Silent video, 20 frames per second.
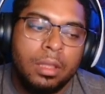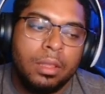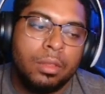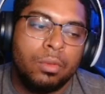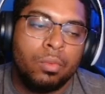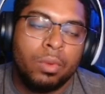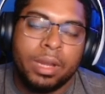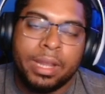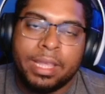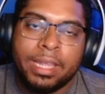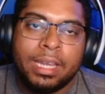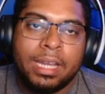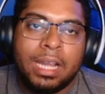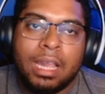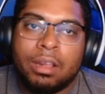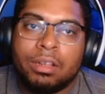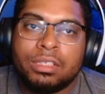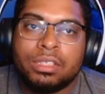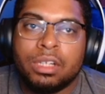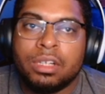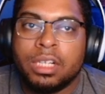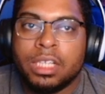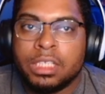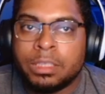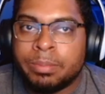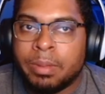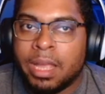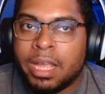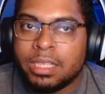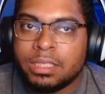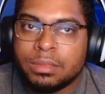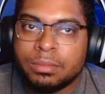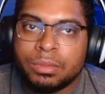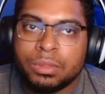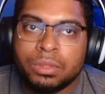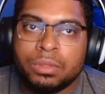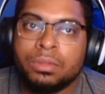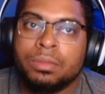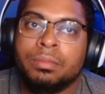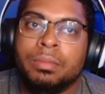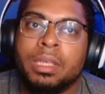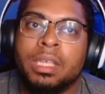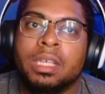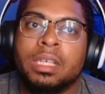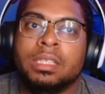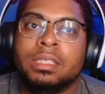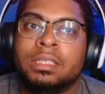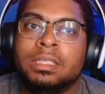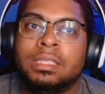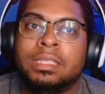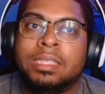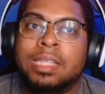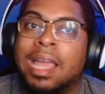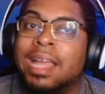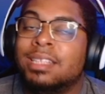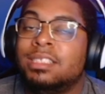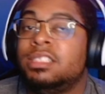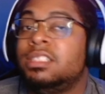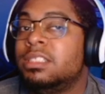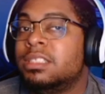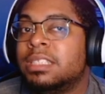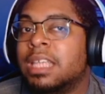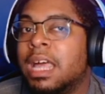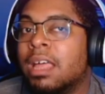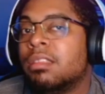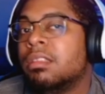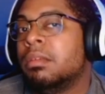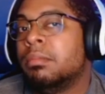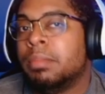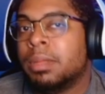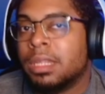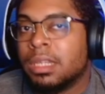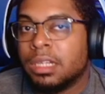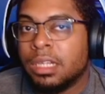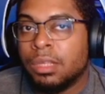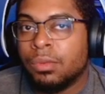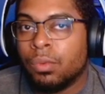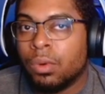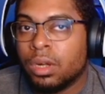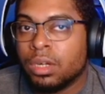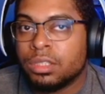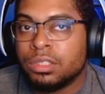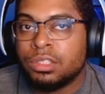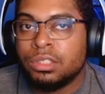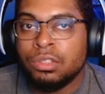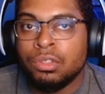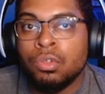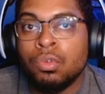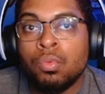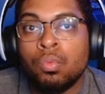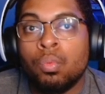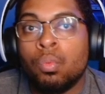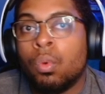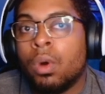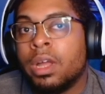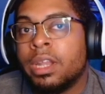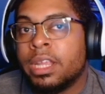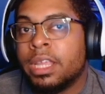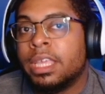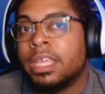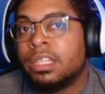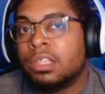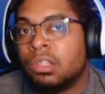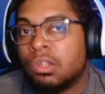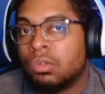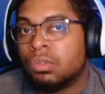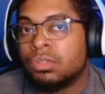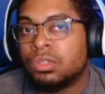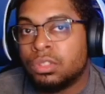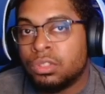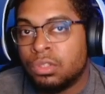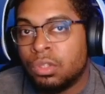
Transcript: You want to get it out as early as possible because that's just how the ability works. You want to get those